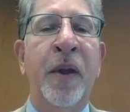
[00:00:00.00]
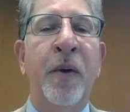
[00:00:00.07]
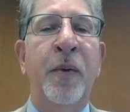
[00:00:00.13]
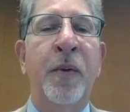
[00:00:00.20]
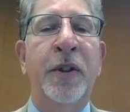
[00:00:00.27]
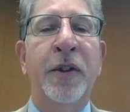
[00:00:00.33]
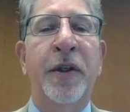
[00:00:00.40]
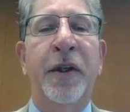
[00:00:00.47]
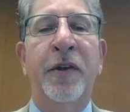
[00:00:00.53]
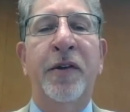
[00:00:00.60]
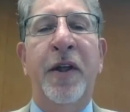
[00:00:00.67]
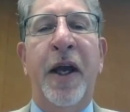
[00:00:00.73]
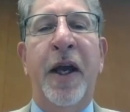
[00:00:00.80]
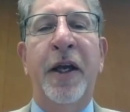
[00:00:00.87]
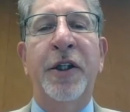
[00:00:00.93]
which leads
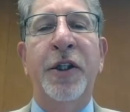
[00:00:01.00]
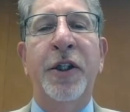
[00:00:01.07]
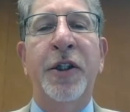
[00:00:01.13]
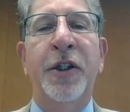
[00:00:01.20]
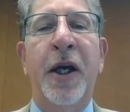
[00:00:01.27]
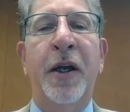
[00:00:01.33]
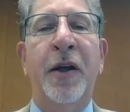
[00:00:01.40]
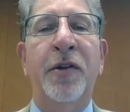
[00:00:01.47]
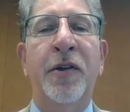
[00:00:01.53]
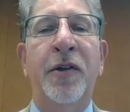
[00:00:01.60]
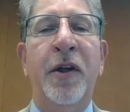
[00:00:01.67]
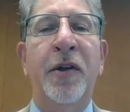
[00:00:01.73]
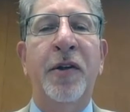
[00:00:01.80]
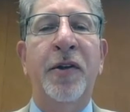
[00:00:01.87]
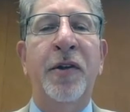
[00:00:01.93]
to
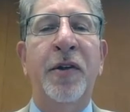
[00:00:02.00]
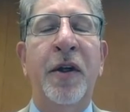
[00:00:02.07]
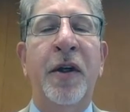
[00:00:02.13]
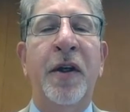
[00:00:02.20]
angiogenesis,